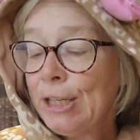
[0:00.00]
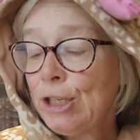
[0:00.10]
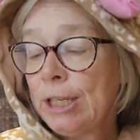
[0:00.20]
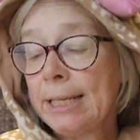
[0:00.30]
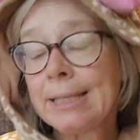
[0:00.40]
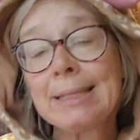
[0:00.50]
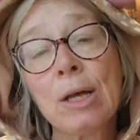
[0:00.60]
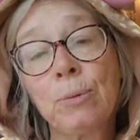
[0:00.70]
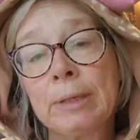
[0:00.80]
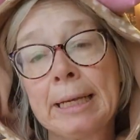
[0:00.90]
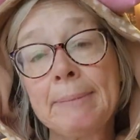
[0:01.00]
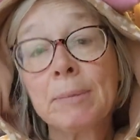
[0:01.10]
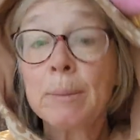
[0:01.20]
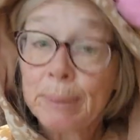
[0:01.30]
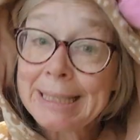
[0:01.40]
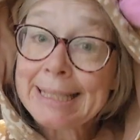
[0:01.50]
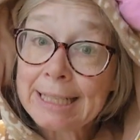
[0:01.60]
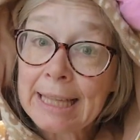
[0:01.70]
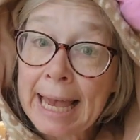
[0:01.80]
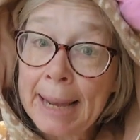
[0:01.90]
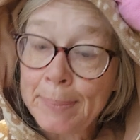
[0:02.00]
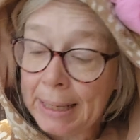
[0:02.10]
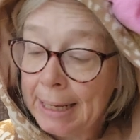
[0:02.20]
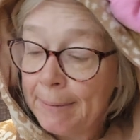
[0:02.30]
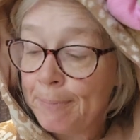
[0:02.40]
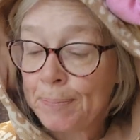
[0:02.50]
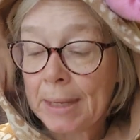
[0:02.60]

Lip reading: She is lonely, but still happy,